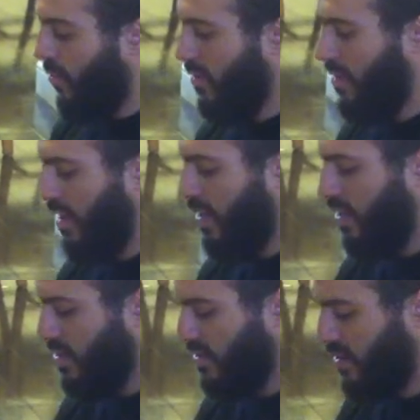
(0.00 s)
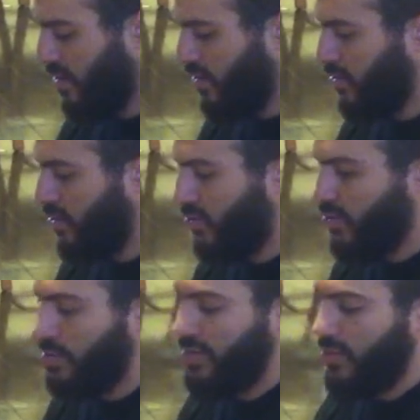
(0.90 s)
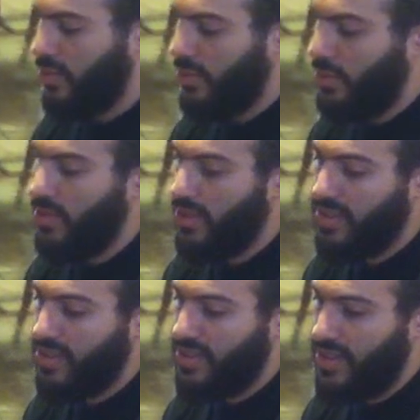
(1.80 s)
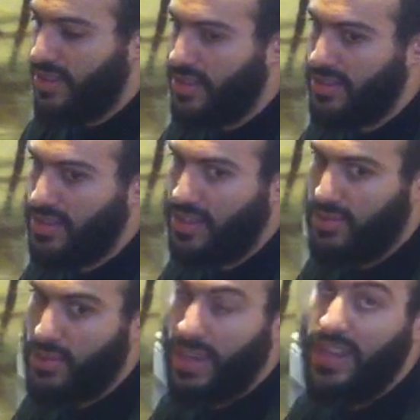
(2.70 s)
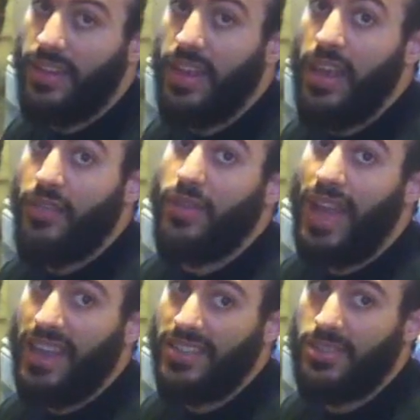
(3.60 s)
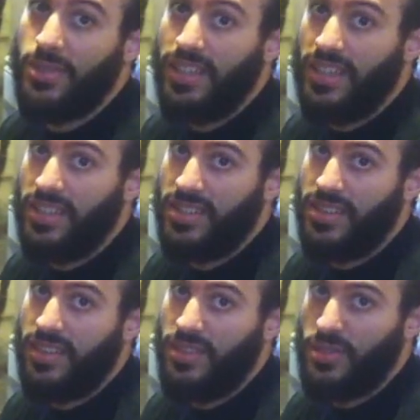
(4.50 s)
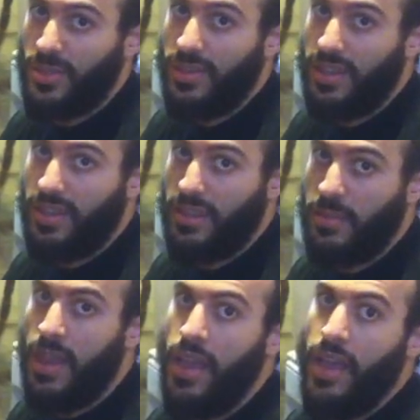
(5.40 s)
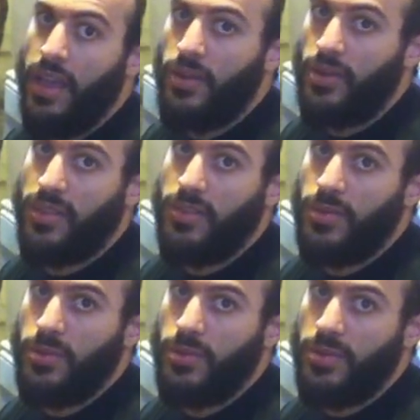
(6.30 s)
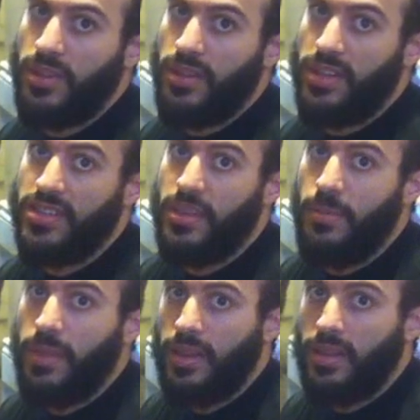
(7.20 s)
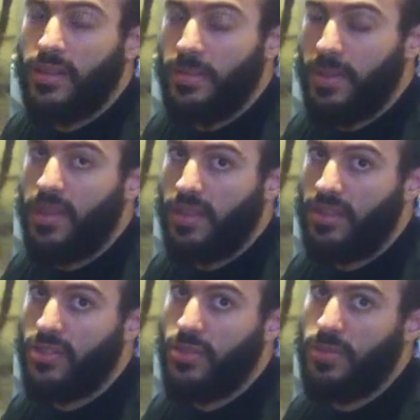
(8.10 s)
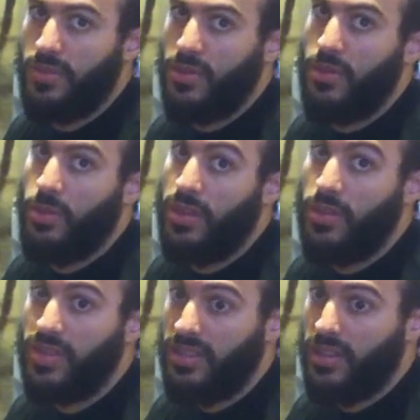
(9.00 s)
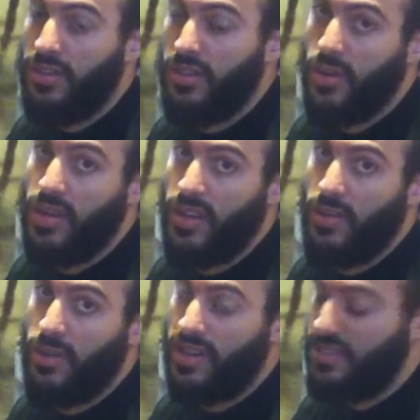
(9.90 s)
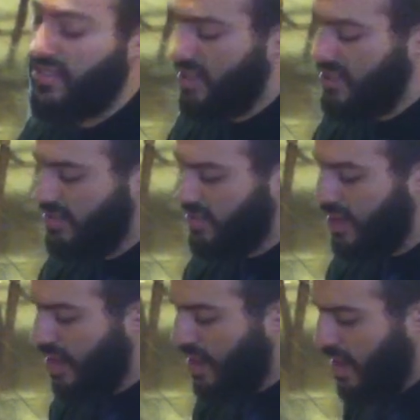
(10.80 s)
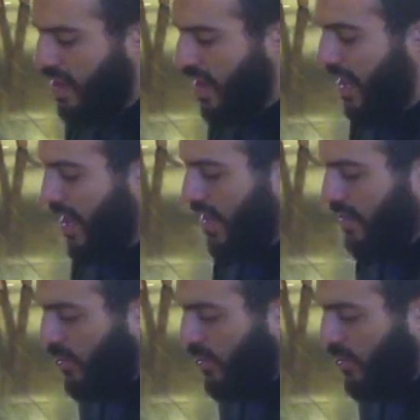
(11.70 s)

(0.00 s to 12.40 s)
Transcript: one of the key things that also you should do before doing your exercise is that if you have access to analgesic, that you should take them in order to decrease the pain threshold before doing during your exercises. And